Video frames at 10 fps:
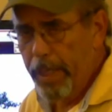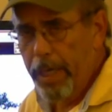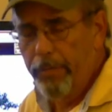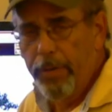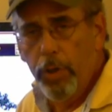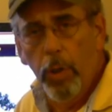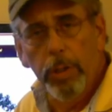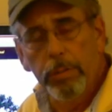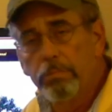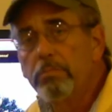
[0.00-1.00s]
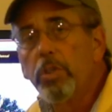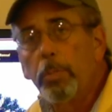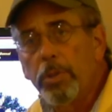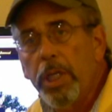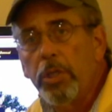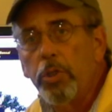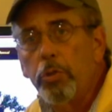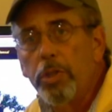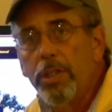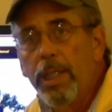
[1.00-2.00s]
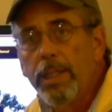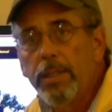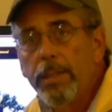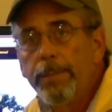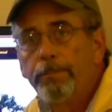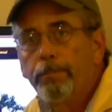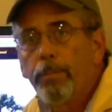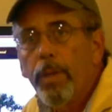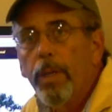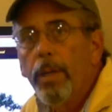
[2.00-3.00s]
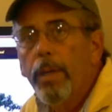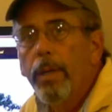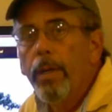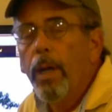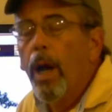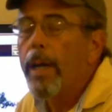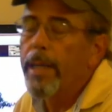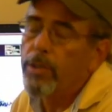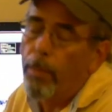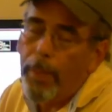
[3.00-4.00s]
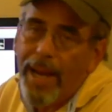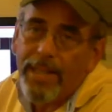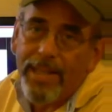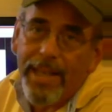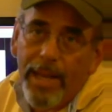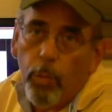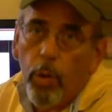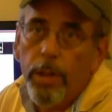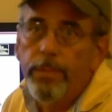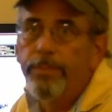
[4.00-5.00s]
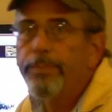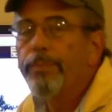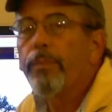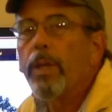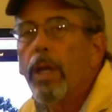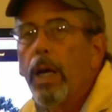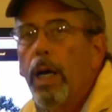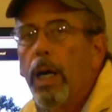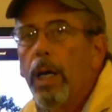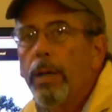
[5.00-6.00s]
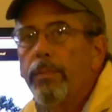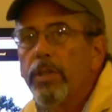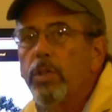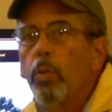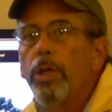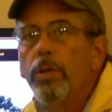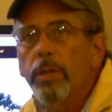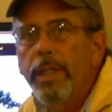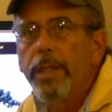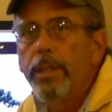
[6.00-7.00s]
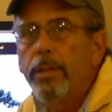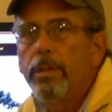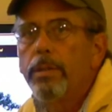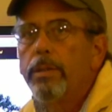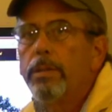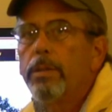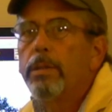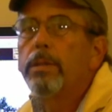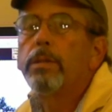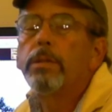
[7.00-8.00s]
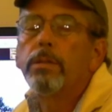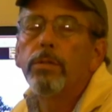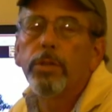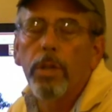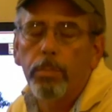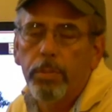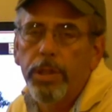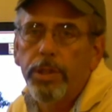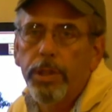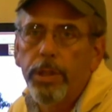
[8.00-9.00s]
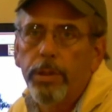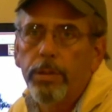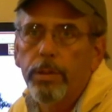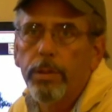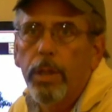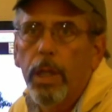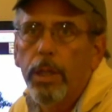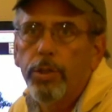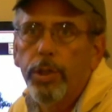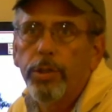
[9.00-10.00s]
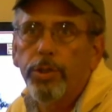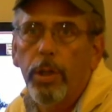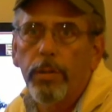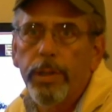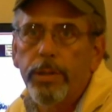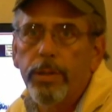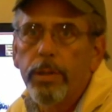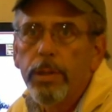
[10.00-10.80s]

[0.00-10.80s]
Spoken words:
And if you do it, you'll protect your trees nicely. Okay, so back to deadwood. This is what you'll need to start bleaching your Jin and Sharis.